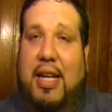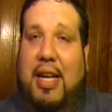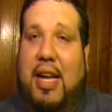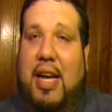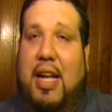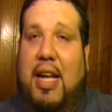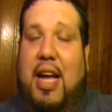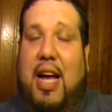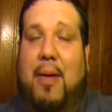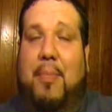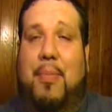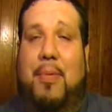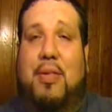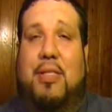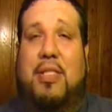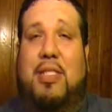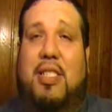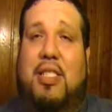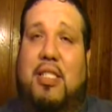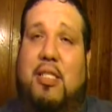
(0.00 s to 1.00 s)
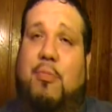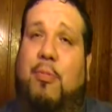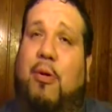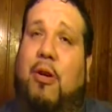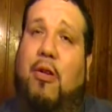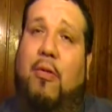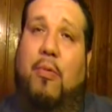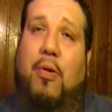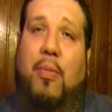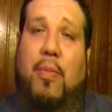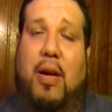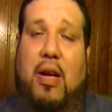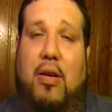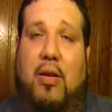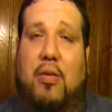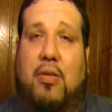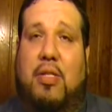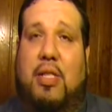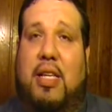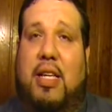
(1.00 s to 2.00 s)
get accomplished. This is part of one of my
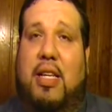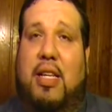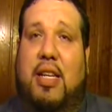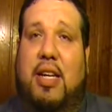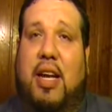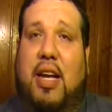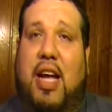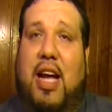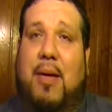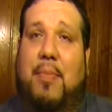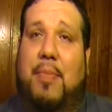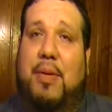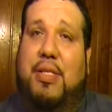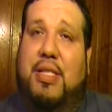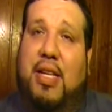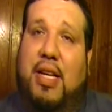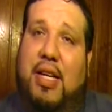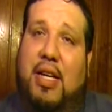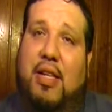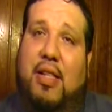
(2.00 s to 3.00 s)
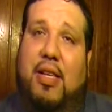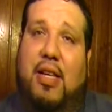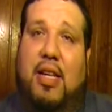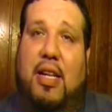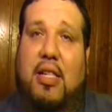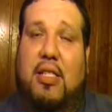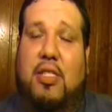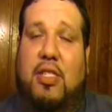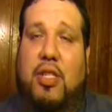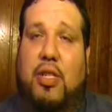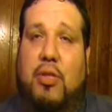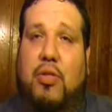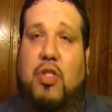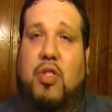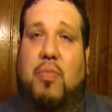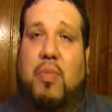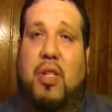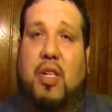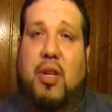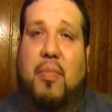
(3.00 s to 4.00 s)
goals to get it accomplished. I need to lean into
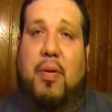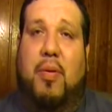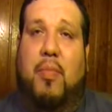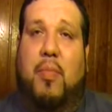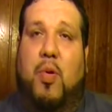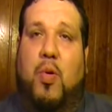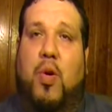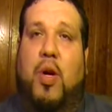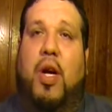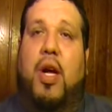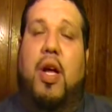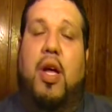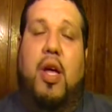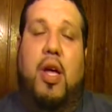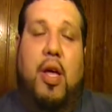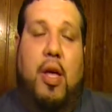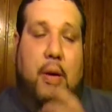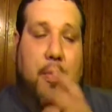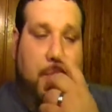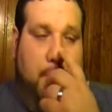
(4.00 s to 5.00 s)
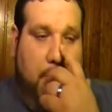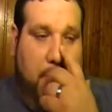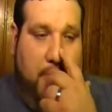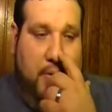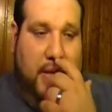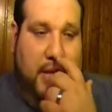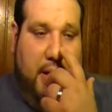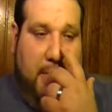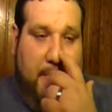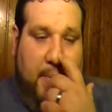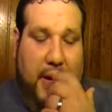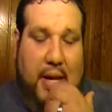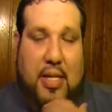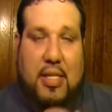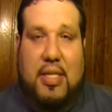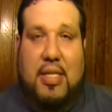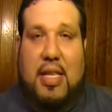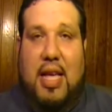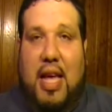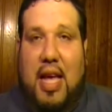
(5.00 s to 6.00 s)
YouTube a little bit more. But with that being
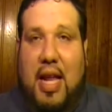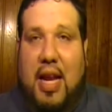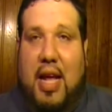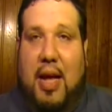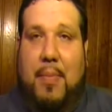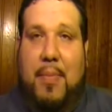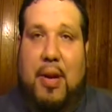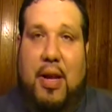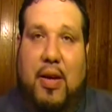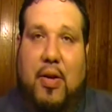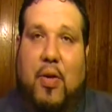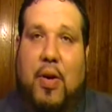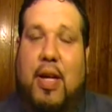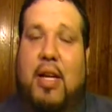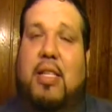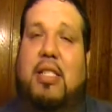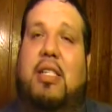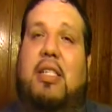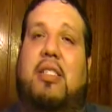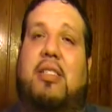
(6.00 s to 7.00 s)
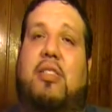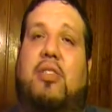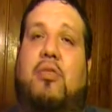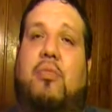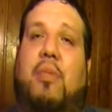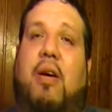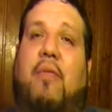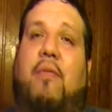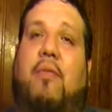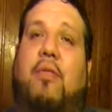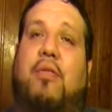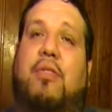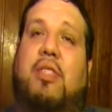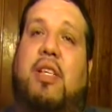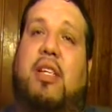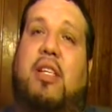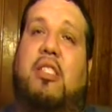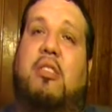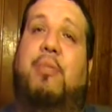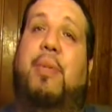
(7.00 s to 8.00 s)
said, I'm going to go ahead and get into my
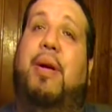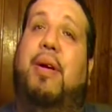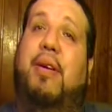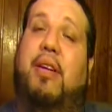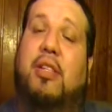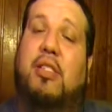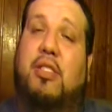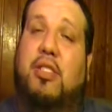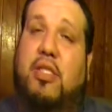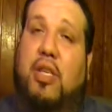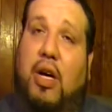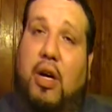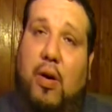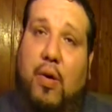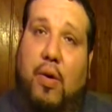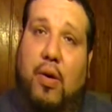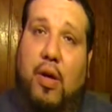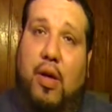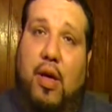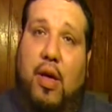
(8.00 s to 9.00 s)
Fullsail experience. So,